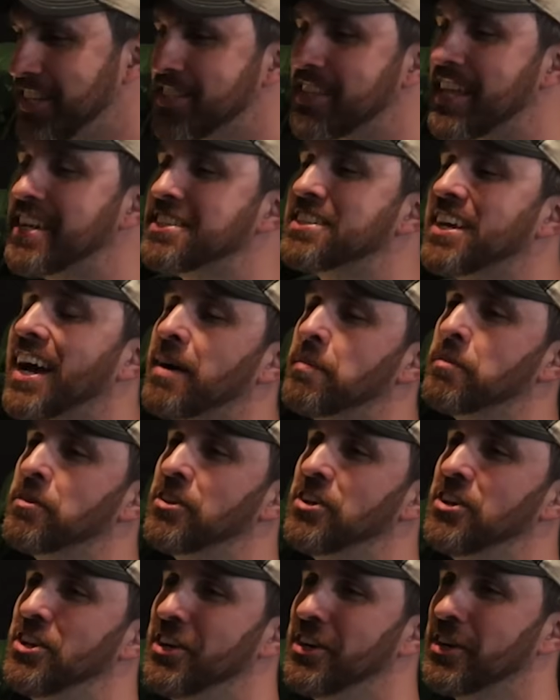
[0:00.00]
it's that time of
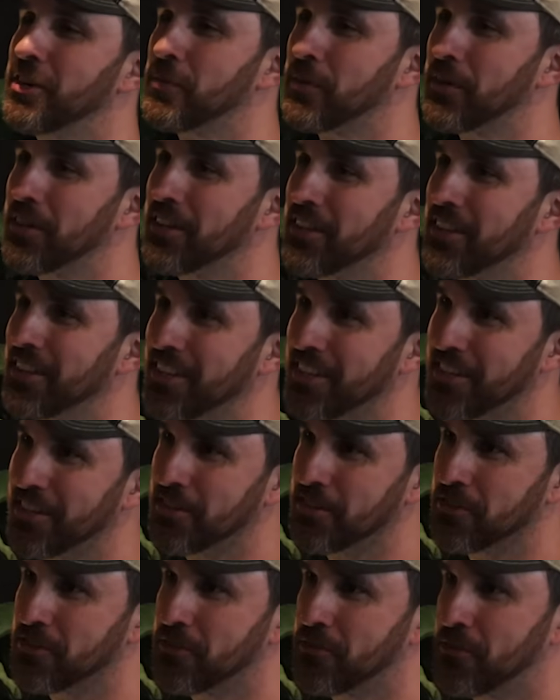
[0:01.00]
the year where it
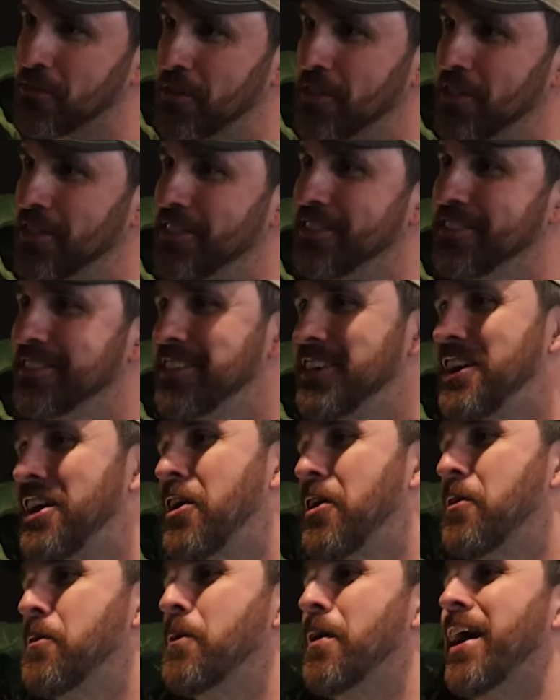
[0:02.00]
lingers for Jeez.
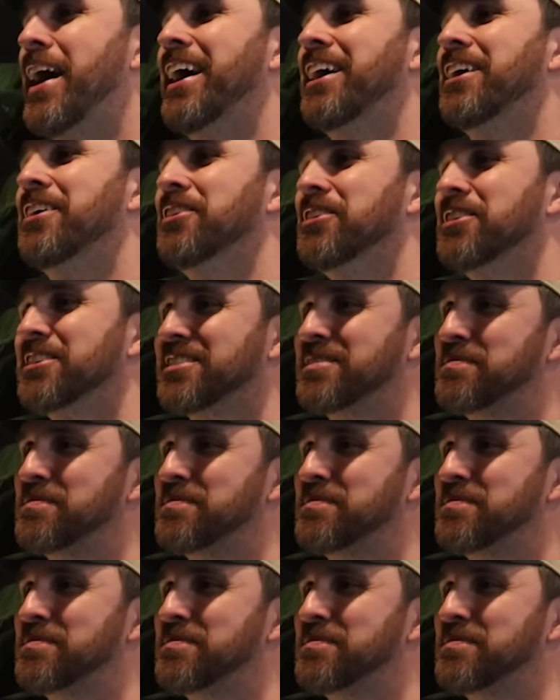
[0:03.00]
a while,